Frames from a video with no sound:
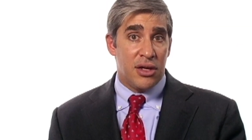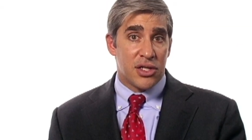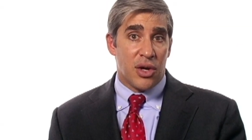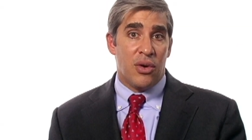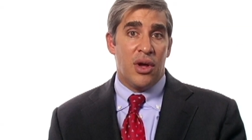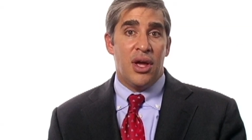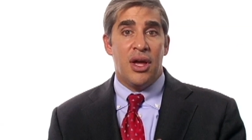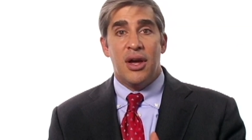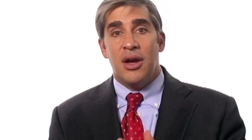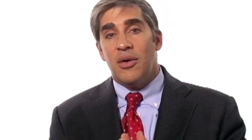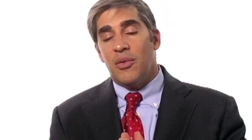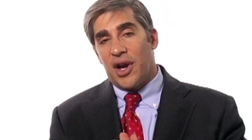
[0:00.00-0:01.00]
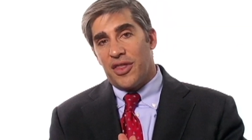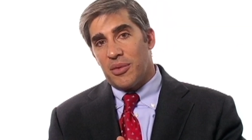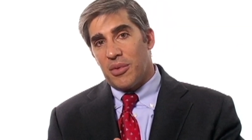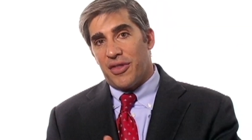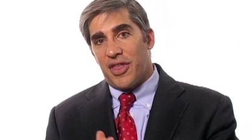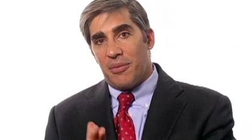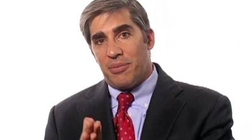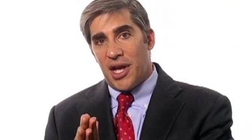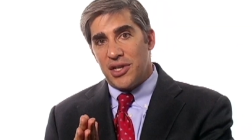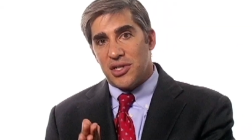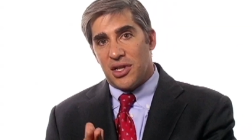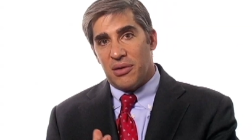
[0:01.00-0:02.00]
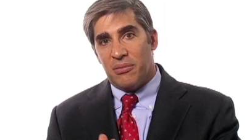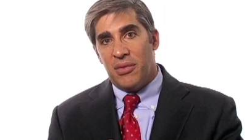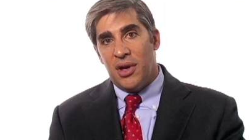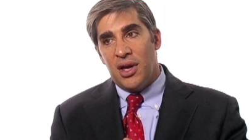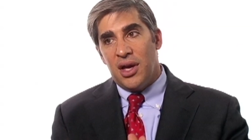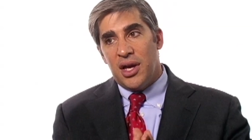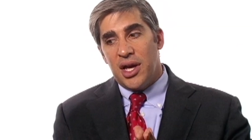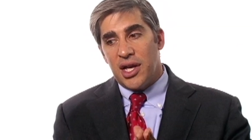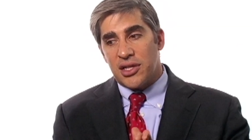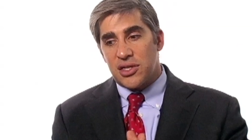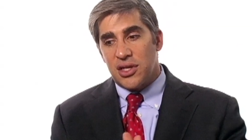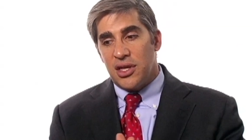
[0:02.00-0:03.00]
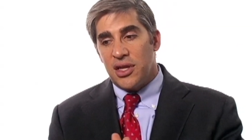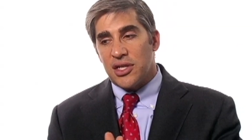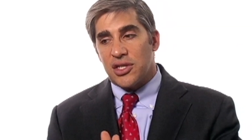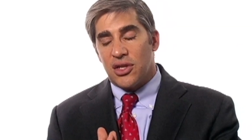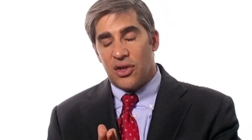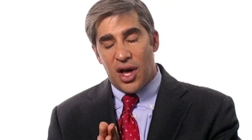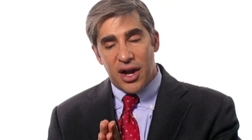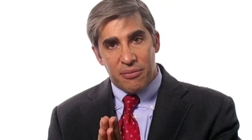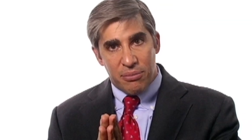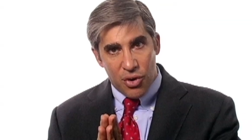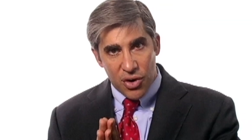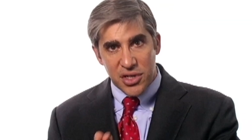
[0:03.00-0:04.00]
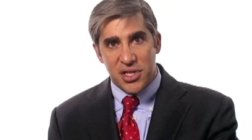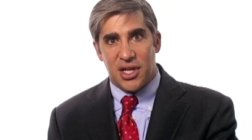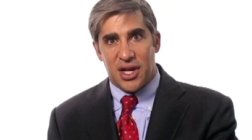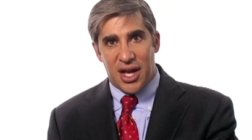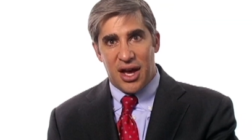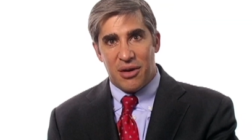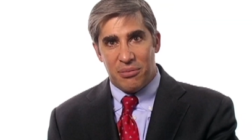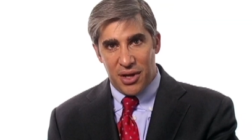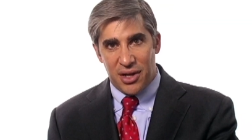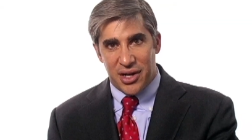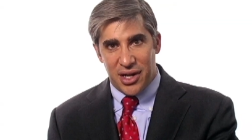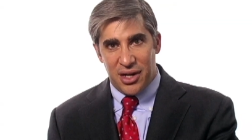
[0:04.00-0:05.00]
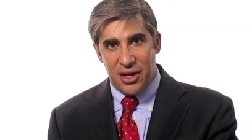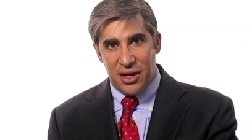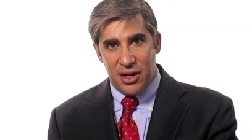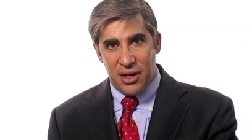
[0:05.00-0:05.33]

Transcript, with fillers: So when I think about that pendulum, it's, there's a lot of personal accountability